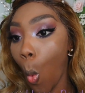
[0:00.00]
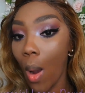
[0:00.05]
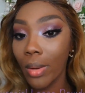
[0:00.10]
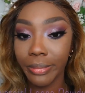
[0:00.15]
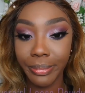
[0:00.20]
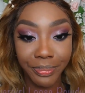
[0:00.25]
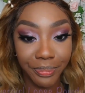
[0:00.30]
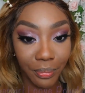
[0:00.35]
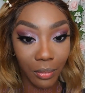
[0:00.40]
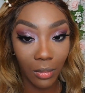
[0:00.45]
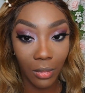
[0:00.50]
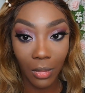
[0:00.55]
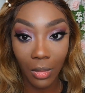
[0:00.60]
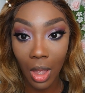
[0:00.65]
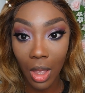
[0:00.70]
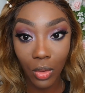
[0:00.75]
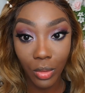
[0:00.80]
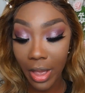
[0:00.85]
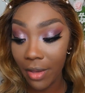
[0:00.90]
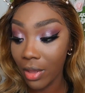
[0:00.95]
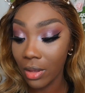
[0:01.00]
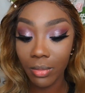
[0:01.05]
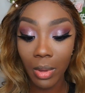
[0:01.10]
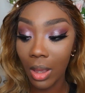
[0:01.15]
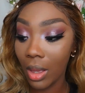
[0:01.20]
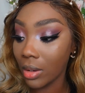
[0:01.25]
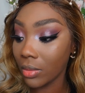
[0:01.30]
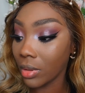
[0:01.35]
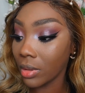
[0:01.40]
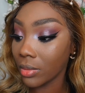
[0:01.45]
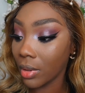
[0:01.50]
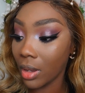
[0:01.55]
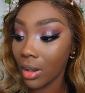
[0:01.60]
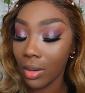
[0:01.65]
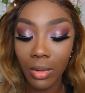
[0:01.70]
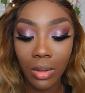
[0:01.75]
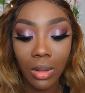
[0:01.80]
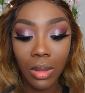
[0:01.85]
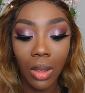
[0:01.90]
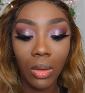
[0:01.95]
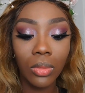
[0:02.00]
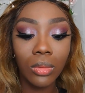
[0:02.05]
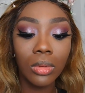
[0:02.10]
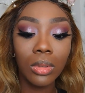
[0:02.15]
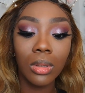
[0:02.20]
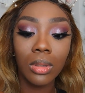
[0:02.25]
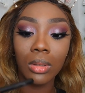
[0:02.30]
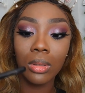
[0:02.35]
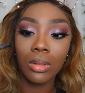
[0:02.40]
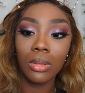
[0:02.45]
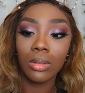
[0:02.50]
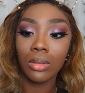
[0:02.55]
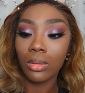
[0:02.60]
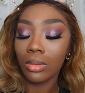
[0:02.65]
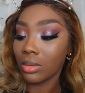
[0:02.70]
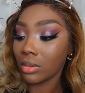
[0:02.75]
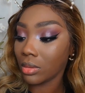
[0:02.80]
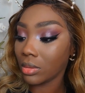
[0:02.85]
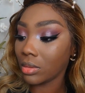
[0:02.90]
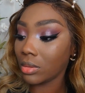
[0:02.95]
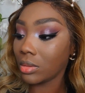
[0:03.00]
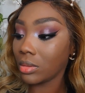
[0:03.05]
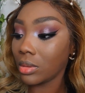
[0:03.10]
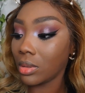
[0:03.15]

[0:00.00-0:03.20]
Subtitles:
This is the CoverGirl loose powder in the color medium.